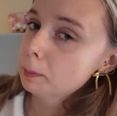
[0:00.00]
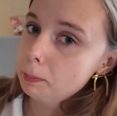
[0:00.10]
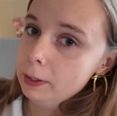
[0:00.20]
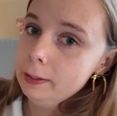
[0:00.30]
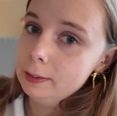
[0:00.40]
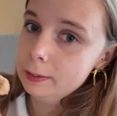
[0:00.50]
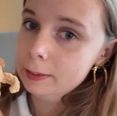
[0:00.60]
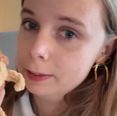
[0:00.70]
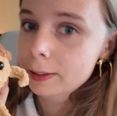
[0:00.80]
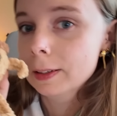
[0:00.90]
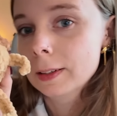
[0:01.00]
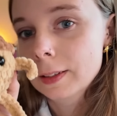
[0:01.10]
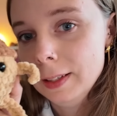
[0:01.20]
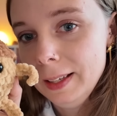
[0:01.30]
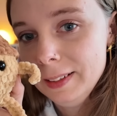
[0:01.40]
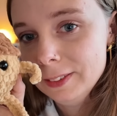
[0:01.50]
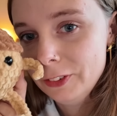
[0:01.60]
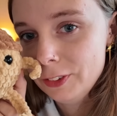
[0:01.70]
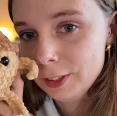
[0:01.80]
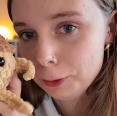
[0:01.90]
But he
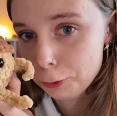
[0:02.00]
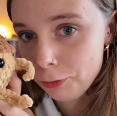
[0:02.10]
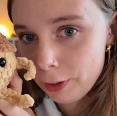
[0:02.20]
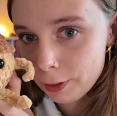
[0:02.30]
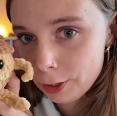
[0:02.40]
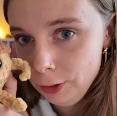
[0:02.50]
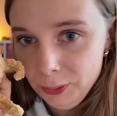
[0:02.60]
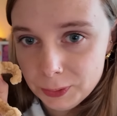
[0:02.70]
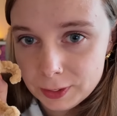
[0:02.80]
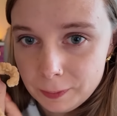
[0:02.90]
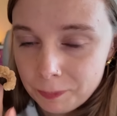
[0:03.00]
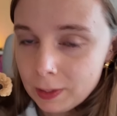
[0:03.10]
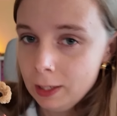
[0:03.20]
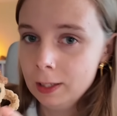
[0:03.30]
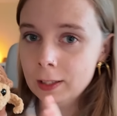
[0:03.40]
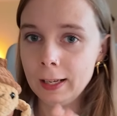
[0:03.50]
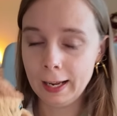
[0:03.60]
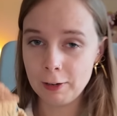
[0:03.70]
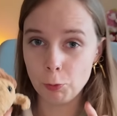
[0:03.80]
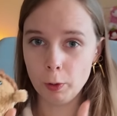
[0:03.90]
still looks very cute. I
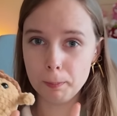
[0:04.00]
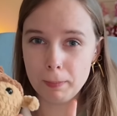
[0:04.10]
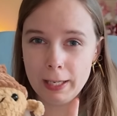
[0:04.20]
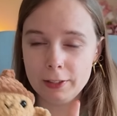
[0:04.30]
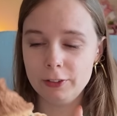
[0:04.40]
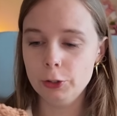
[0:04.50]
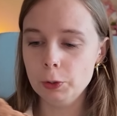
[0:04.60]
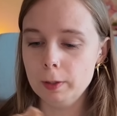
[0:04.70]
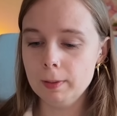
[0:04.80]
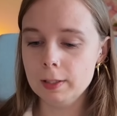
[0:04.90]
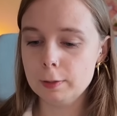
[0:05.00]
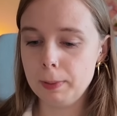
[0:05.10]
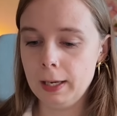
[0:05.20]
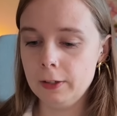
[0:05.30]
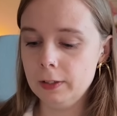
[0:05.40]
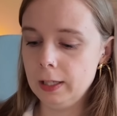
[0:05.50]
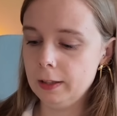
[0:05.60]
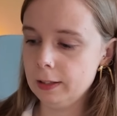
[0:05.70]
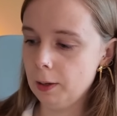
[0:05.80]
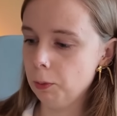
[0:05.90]
have one minor note about this pattern,
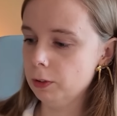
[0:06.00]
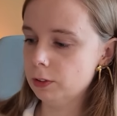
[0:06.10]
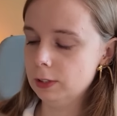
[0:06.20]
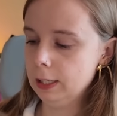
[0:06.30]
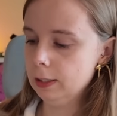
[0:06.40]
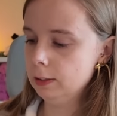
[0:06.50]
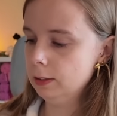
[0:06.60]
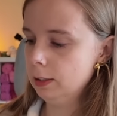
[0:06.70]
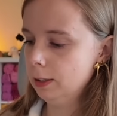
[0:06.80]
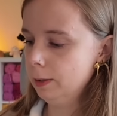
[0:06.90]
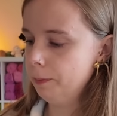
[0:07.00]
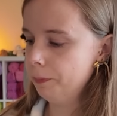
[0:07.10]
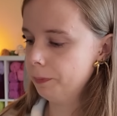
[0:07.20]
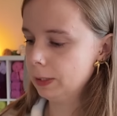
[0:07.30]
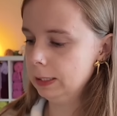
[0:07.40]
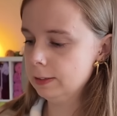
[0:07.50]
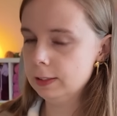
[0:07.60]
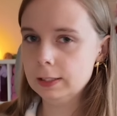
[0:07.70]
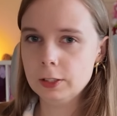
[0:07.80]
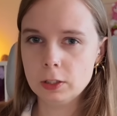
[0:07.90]
and that was that Lizzie
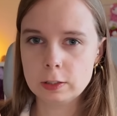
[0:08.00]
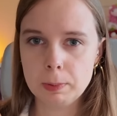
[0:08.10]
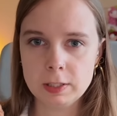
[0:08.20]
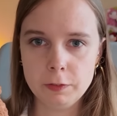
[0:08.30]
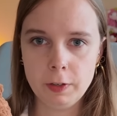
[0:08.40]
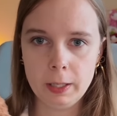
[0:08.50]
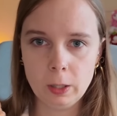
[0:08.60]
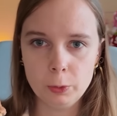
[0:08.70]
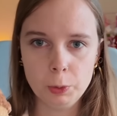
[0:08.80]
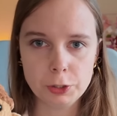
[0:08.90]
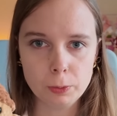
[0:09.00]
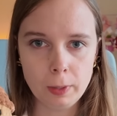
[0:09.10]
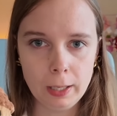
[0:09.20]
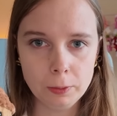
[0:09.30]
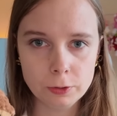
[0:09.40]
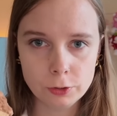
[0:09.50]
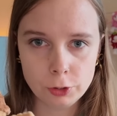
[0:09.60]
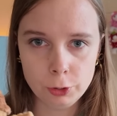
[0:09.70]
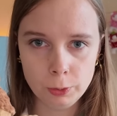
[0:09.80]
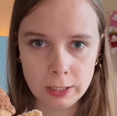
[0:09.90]
did not specify on which rounds
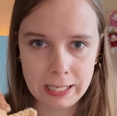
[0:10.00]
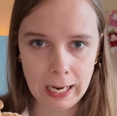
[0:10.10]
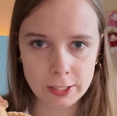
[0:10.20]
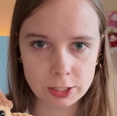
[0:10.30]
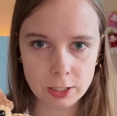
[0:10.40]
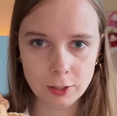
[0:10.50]
to attach the